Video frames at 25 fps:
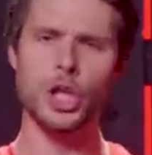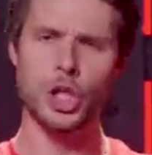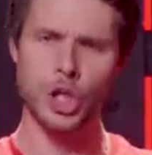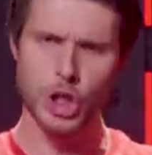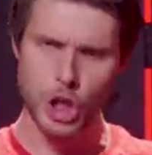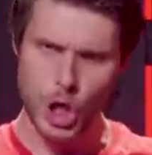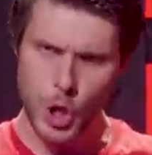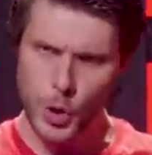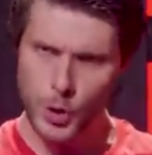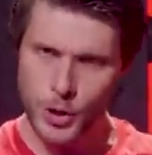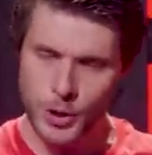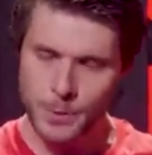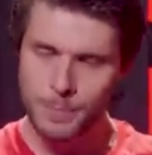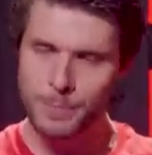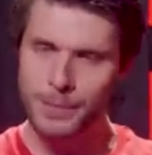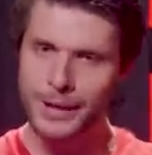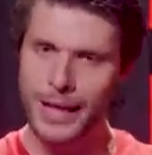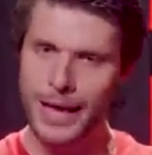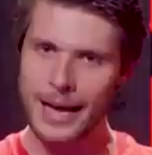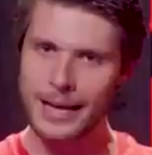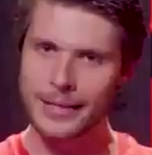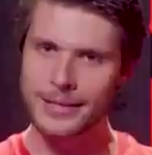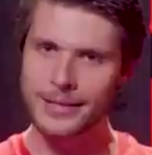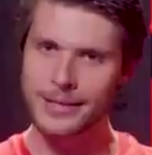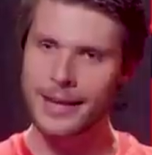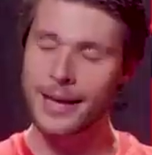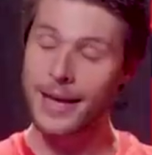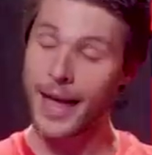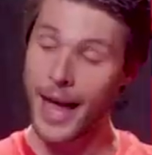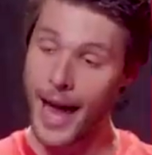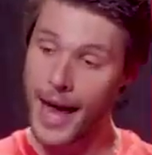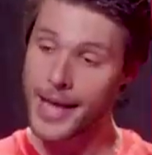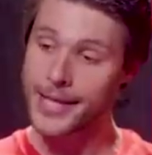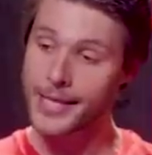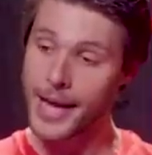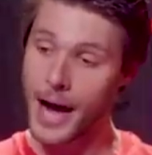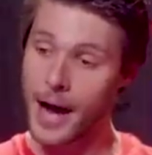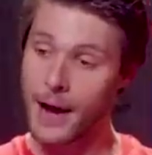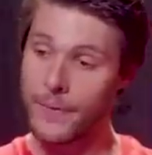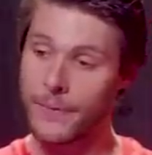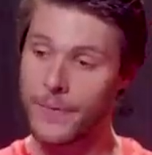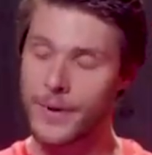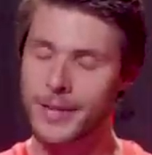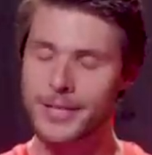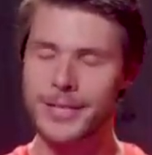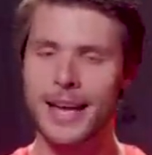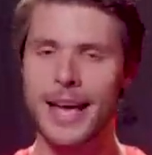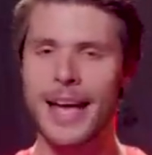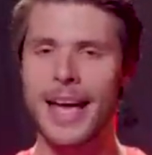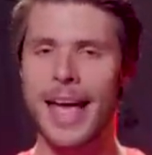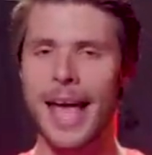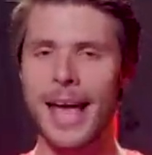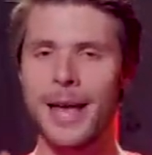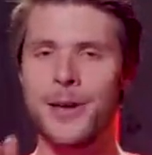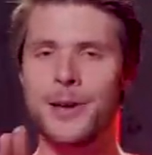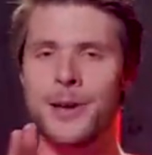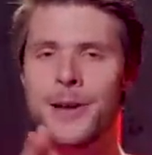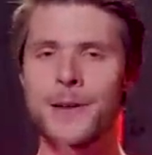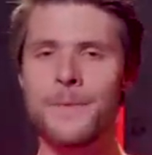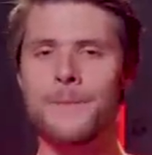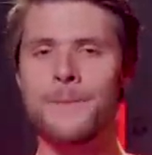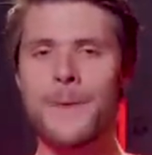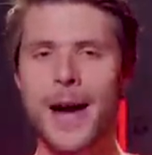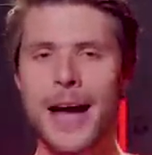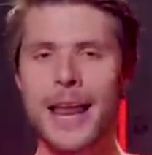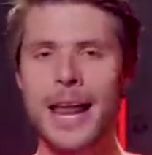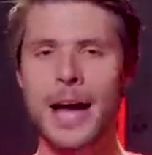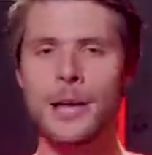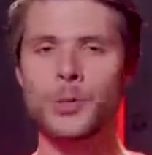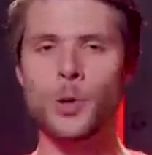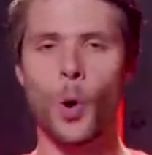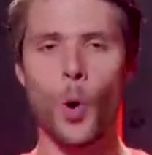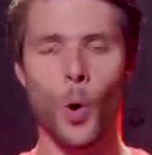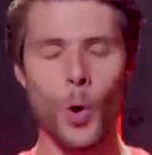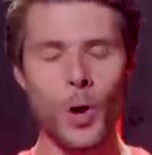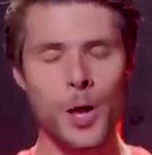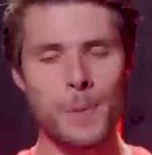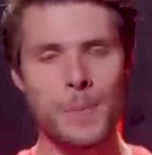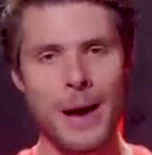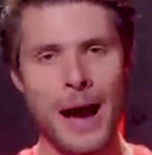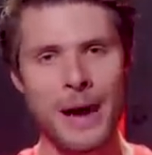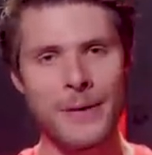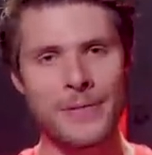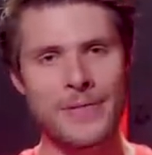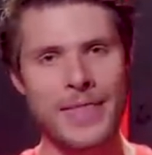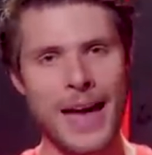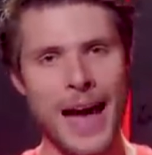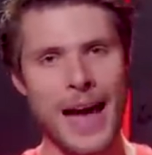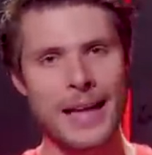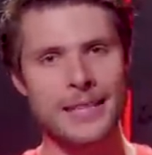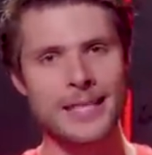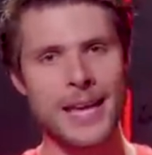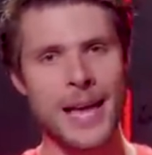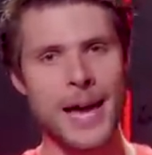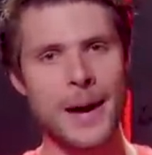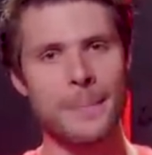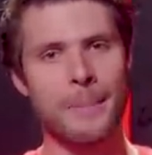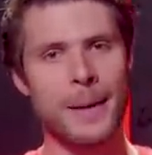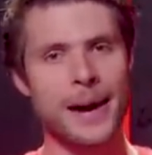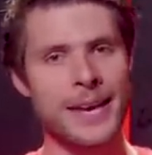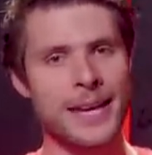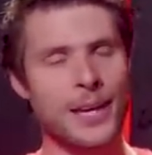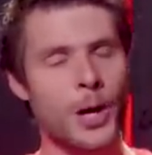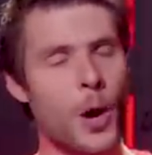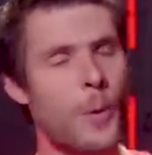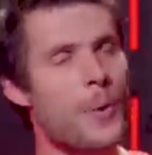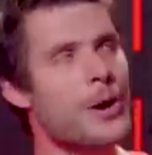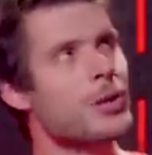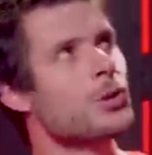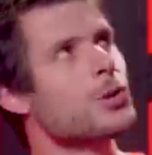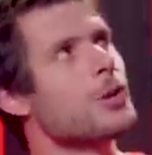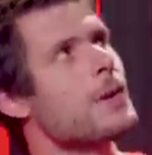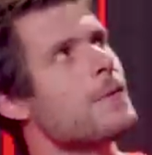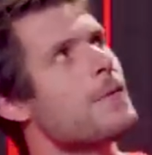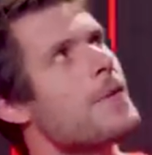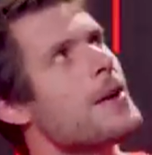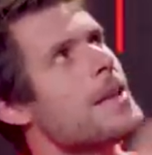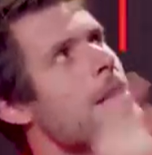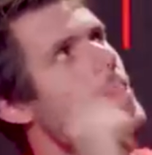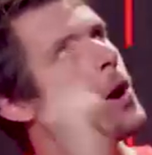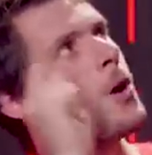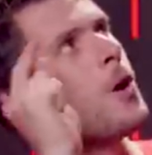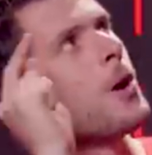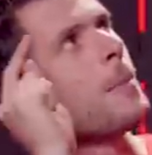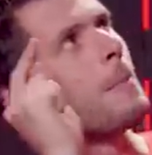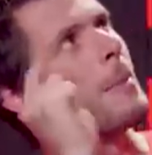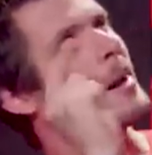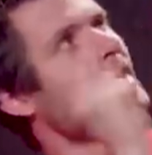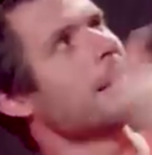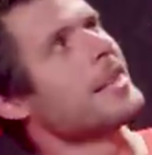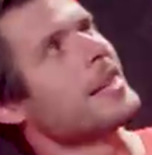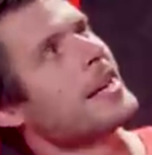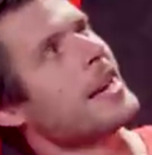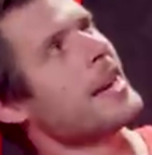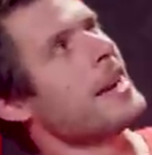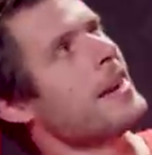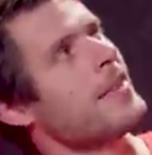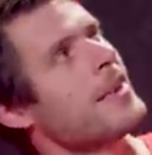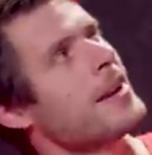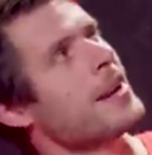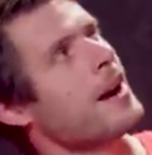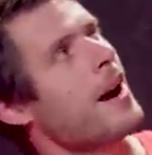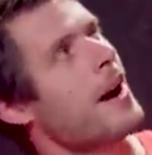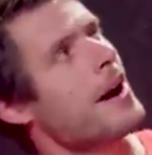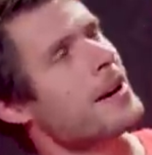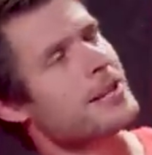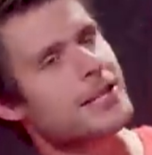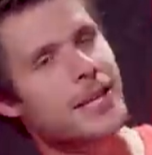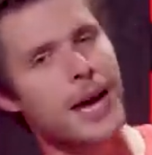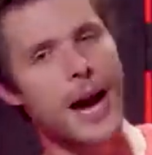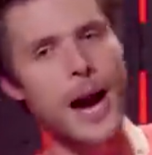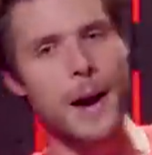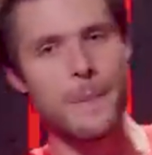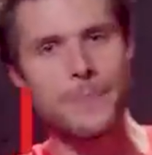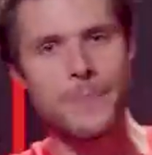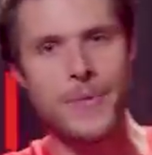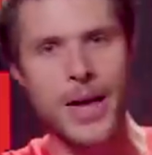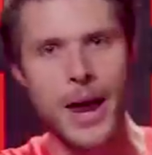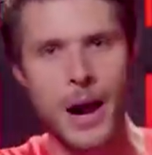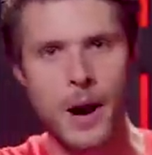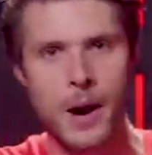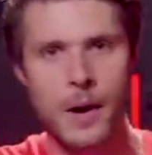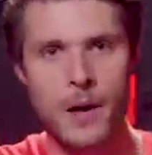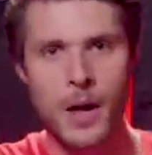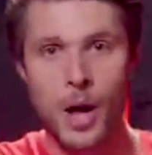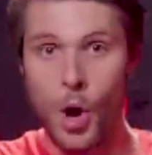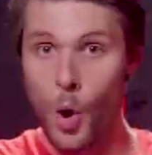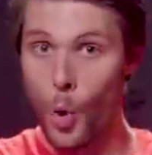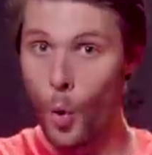huge place and office, and you can find out all about that by going to the video by clicking in the card up there.